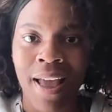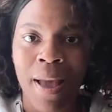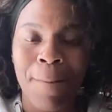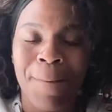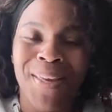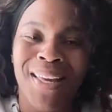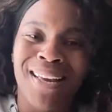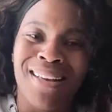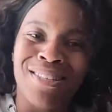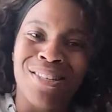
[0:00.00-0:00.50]

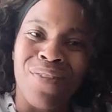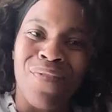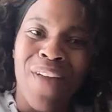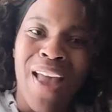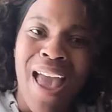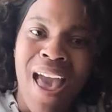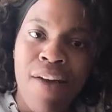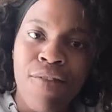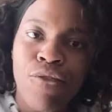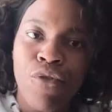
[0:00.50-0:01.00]
because of
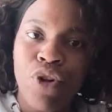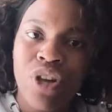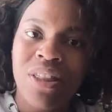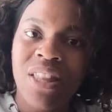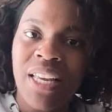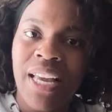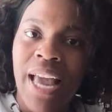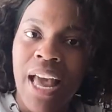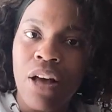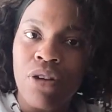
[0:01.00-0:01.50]

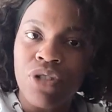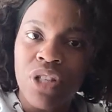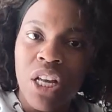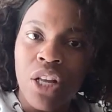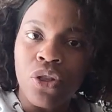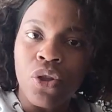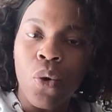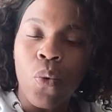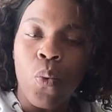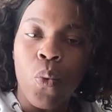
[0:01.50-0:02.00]
everything else
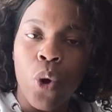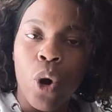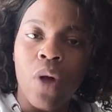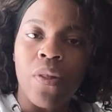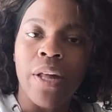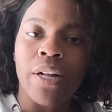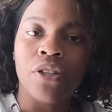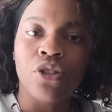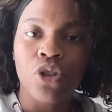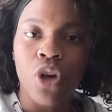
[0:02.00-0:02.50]
in the world
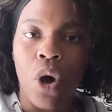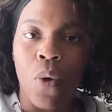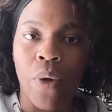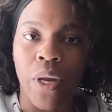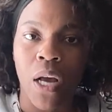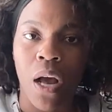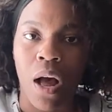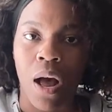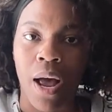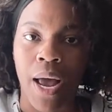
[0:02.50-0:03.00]
that is going
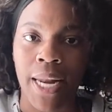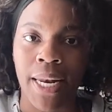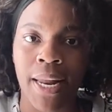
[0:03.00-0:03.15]
on.